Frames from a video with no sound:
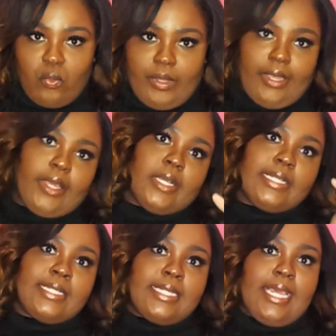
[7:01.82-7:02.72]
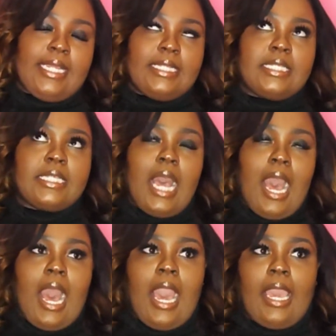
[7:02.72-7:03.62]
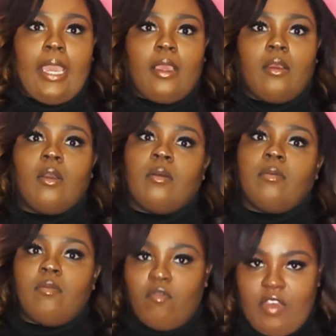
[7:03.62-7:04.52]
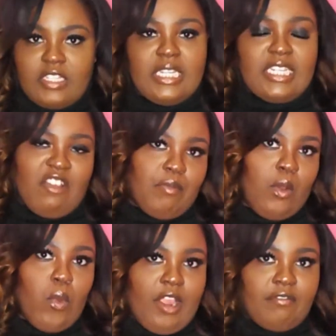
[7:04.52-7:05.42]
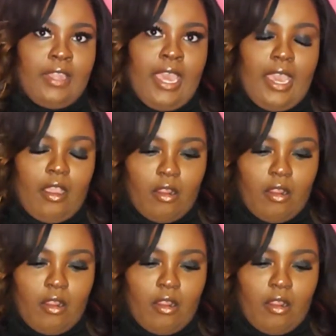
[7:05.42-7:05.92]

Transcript: week since I've been wearing the hair.